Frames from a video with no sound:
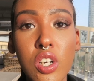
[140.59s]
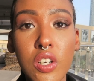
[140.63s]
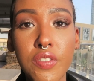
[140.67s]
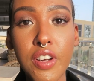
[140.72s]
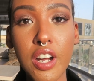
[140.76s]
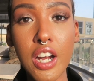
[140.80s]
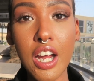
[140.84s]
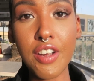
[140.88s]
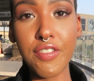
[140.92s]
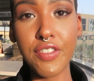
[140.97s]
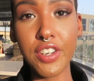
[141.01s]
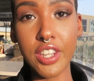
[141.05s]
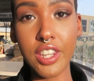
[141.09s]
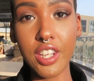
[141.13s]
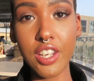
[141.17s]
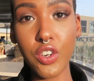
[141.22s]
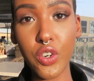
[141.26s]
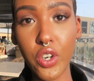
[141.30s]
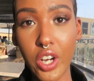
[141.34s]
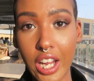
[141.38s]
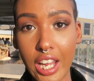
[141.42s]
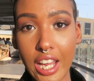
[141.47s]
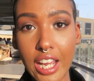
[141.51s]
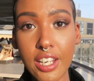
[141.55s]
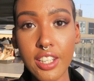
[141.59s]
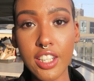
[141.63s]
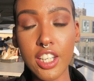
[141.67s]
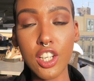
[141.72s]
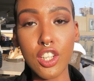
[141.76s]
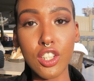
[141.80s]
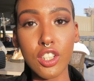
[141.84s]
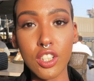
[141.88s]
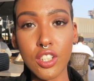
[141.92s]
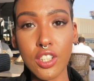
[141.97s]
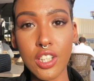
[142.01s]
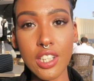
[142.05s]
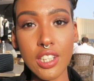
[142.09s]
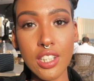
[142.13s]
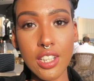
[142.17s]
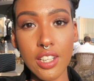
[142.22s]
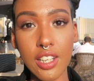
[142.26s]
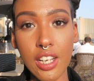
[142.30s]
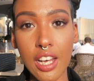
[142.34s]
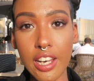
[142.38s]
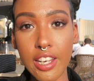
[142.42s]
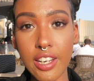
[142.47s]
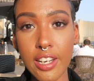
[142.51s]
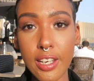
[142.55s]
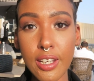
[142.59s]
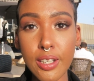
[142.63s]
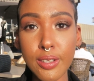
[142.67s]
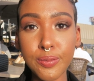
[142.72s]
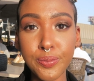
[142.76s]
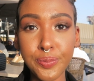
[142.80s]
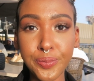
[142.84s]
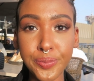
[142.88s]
So far everything great, including the lighting.